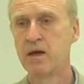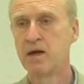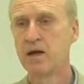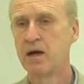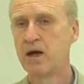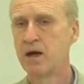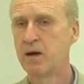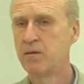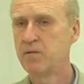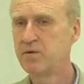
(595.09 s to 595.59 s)

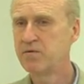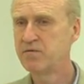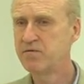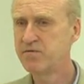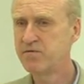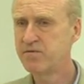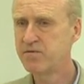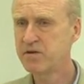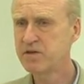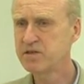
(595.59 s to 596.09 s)
But
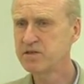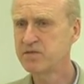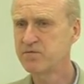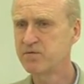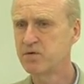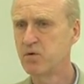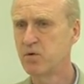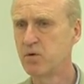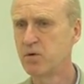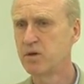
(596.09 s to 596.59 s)
first of
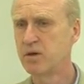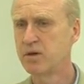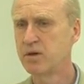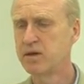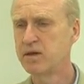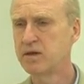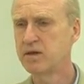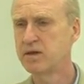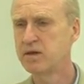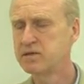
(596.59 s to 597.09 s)
all,
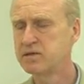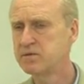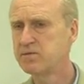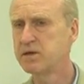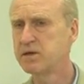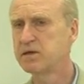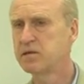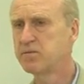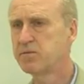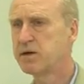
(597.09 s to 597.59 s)
let's
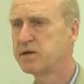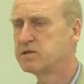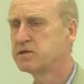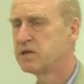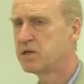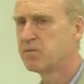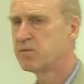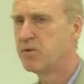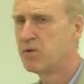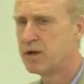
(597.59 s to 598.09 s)
make the
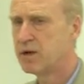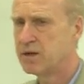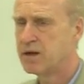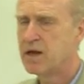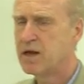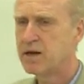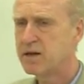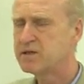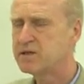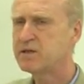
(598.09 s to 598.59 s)
basic point.
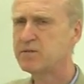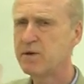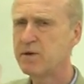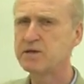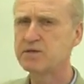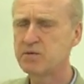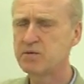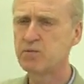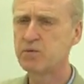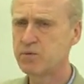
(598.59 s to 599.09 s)
Let's
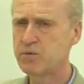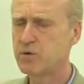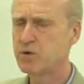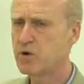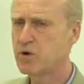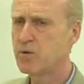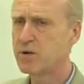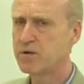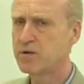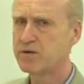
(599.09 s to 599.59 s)
imagine we've
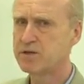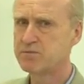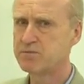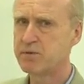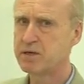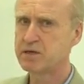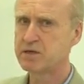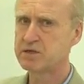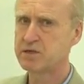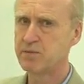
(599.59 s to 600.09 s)
got one of these
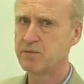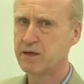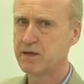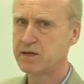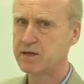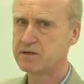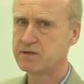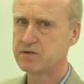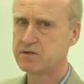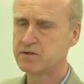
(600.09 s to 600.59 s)
big
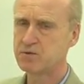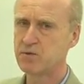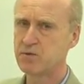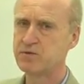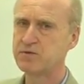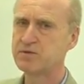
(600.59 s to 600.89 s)
simulations with